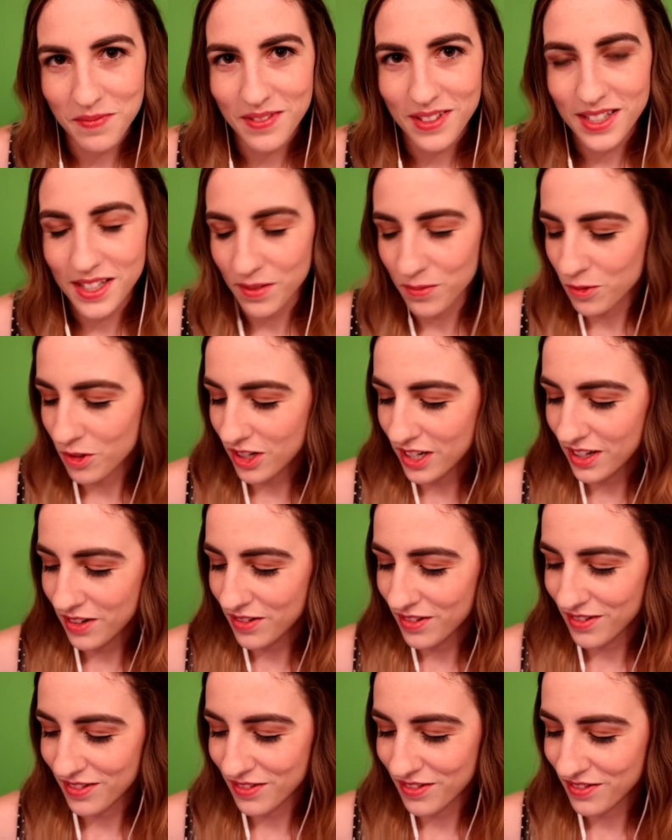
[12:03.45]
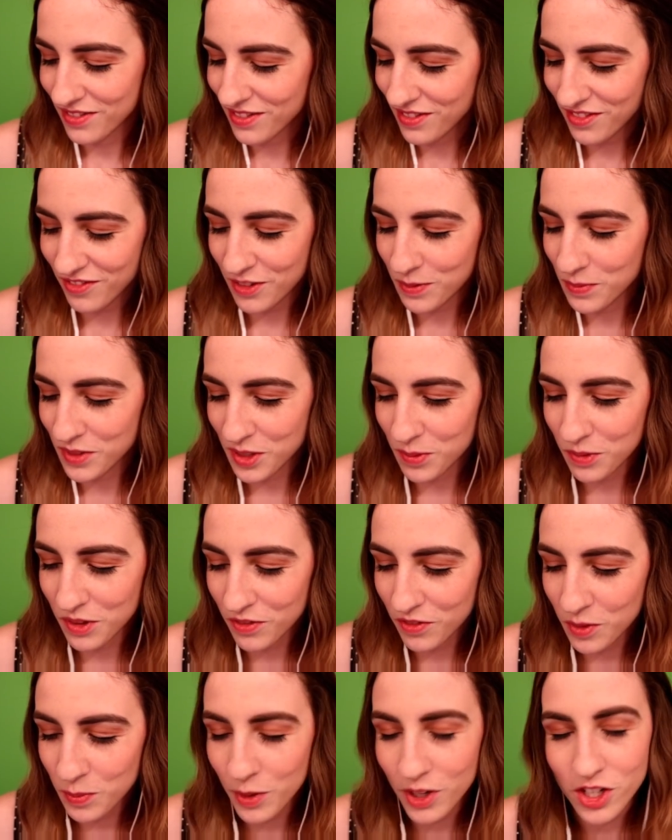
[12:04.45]
someone
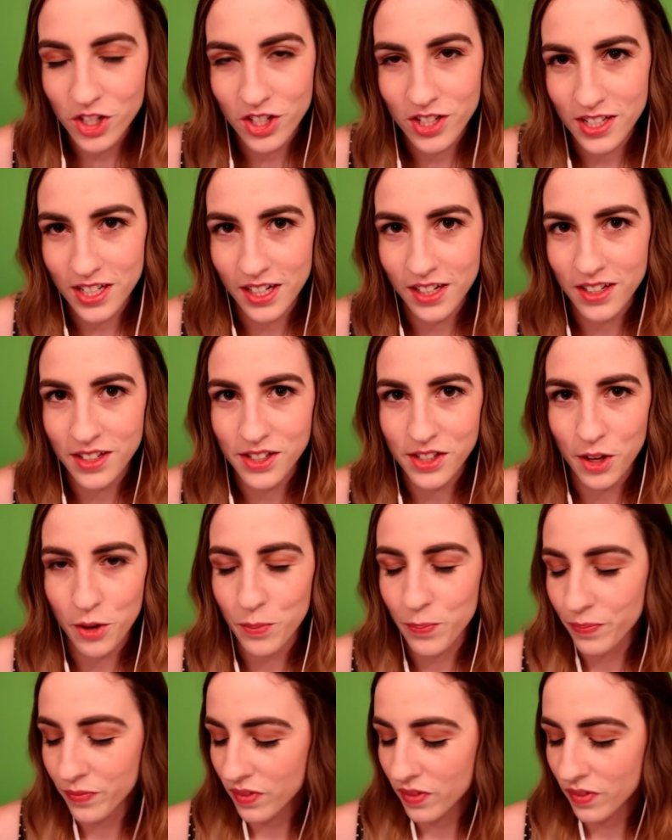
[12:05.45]
from Argentina, so